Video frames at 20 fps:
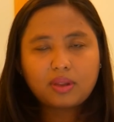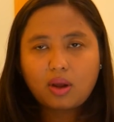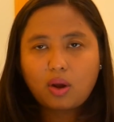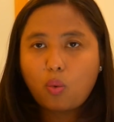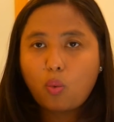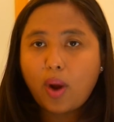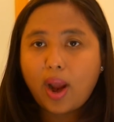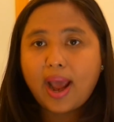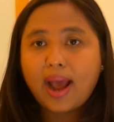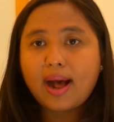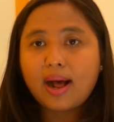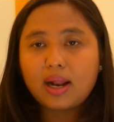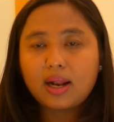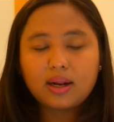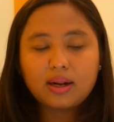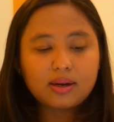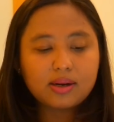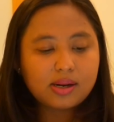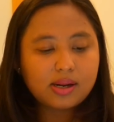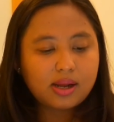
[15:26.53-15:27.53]

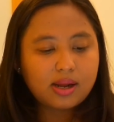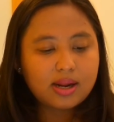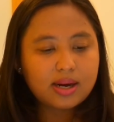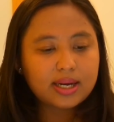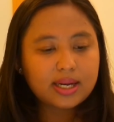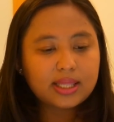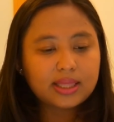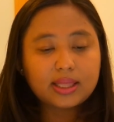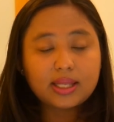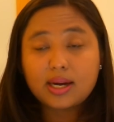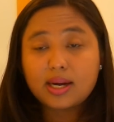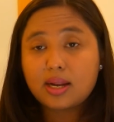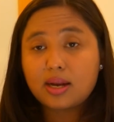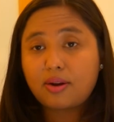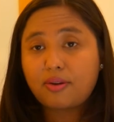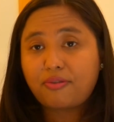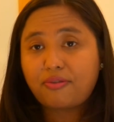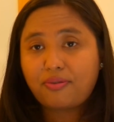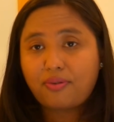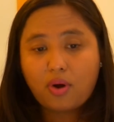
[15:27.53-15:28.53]
well written
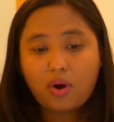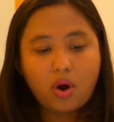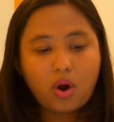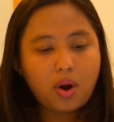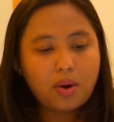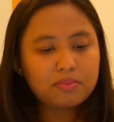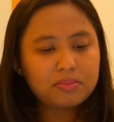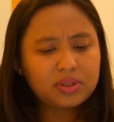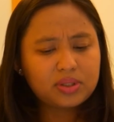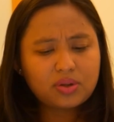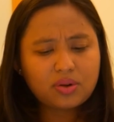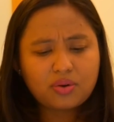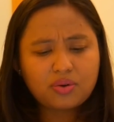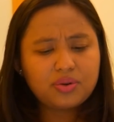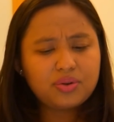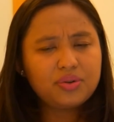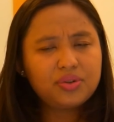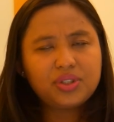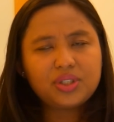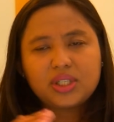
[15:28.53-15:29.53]
in the form. So
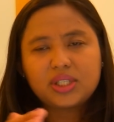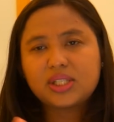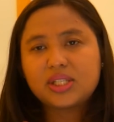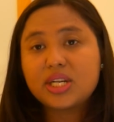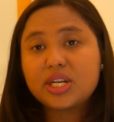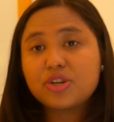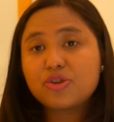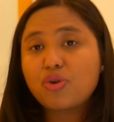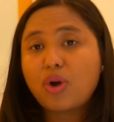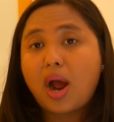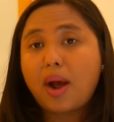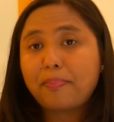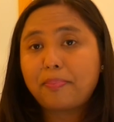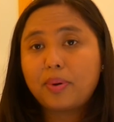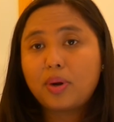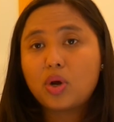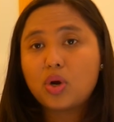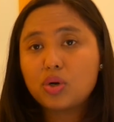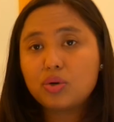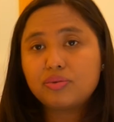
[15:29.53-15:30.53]
you just need to
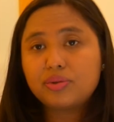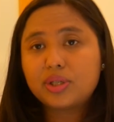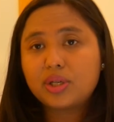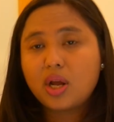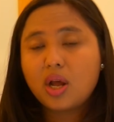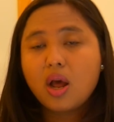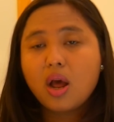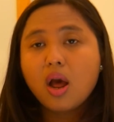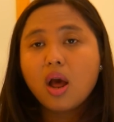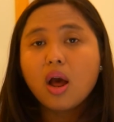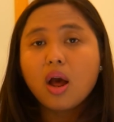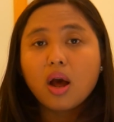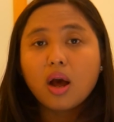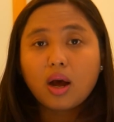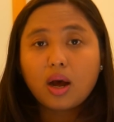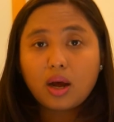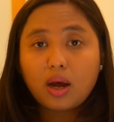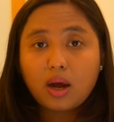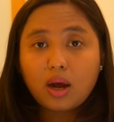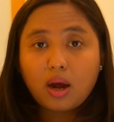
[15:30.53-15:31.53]
upload
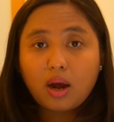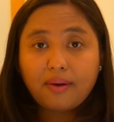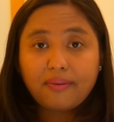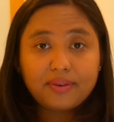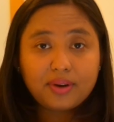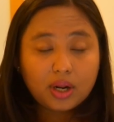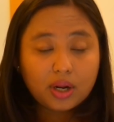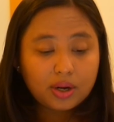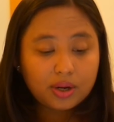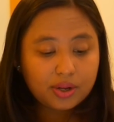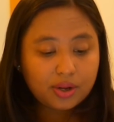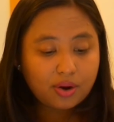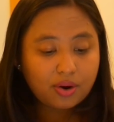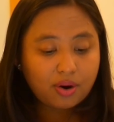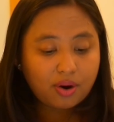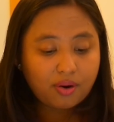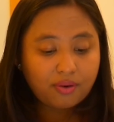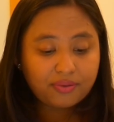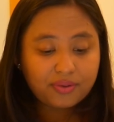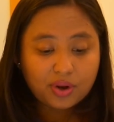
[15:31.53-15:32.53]

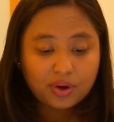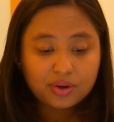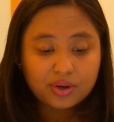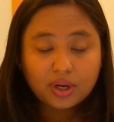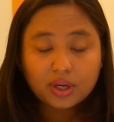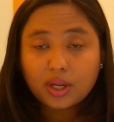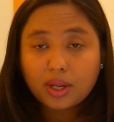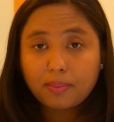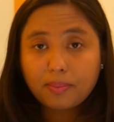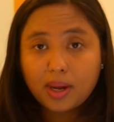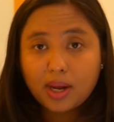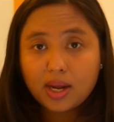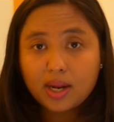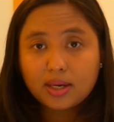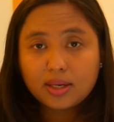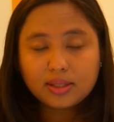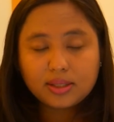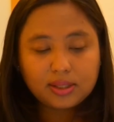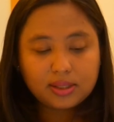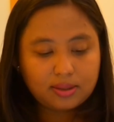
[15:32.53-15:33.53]
of your
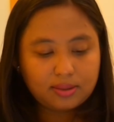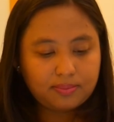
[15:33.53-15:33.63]
documents.